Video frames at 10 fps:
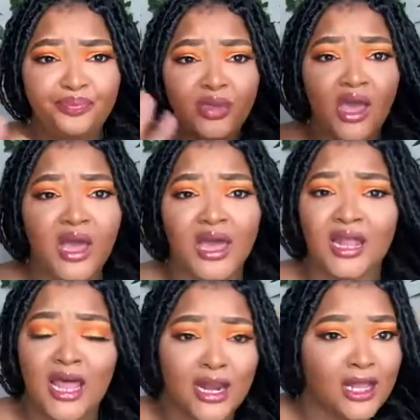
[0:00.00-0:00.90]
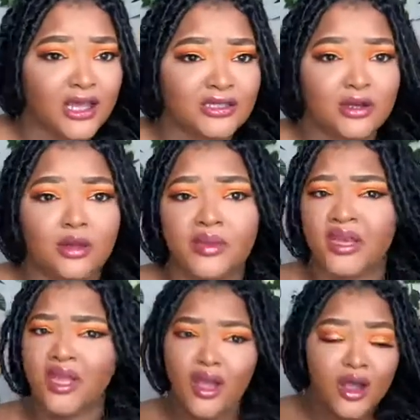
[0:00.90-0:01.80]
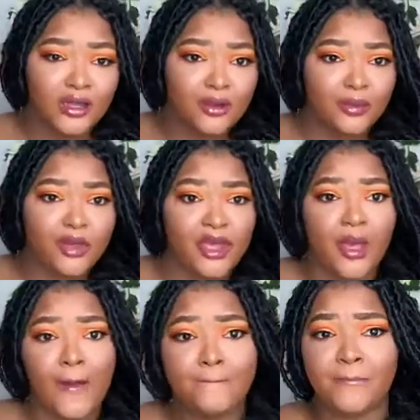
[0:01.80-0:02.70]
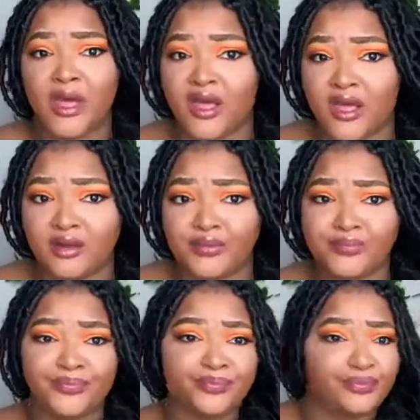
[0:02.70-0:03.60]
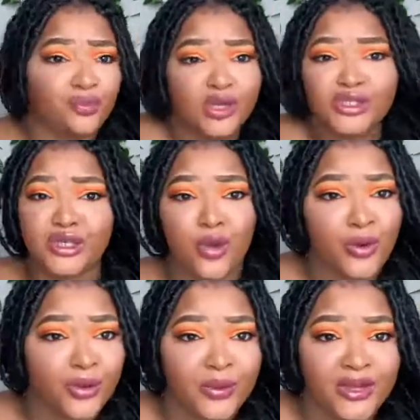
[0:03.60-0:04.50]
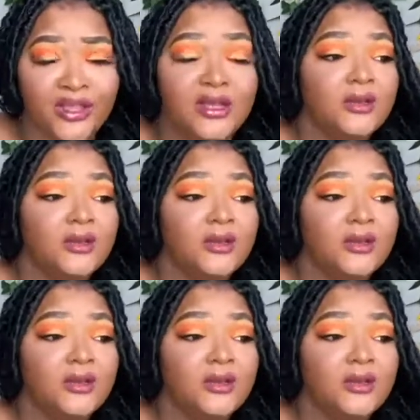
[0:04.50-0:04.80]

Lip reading: I got a lot of gloss on them, and they are a little pink, but we just gonna work with it.